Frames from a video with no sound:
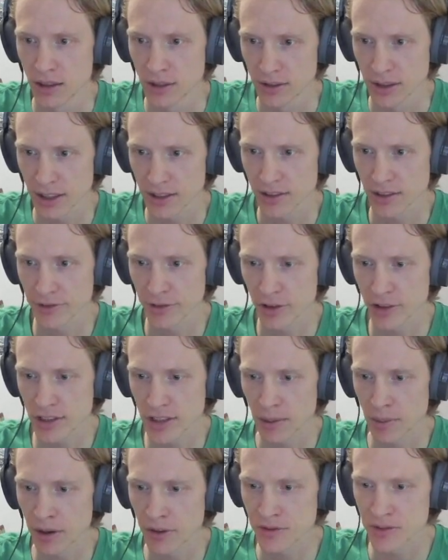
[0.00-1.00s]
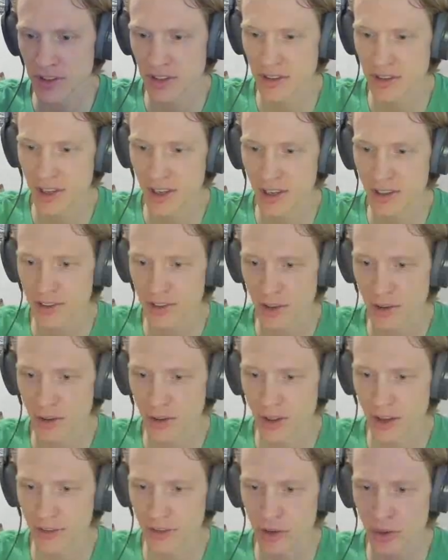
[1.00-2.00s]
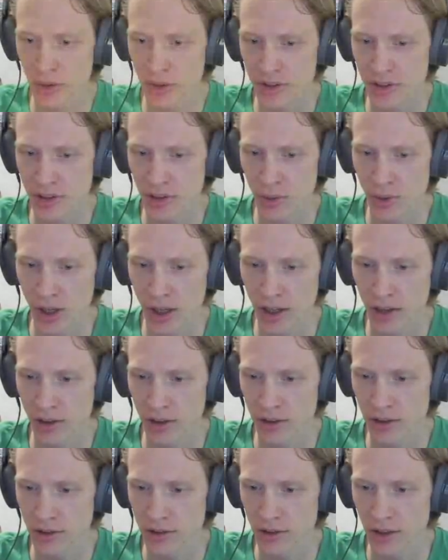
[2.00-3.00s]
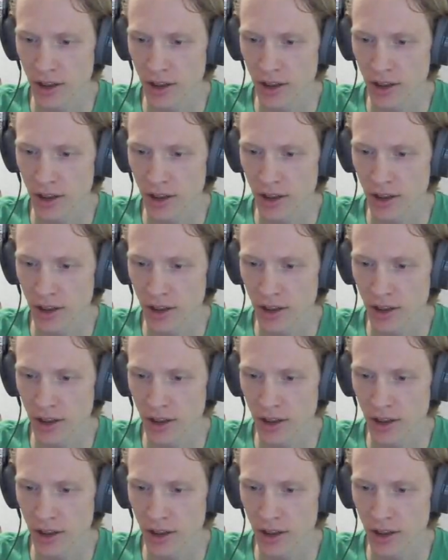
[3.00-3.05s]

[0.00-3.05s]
That's the first time I've seen that. So every once in a while,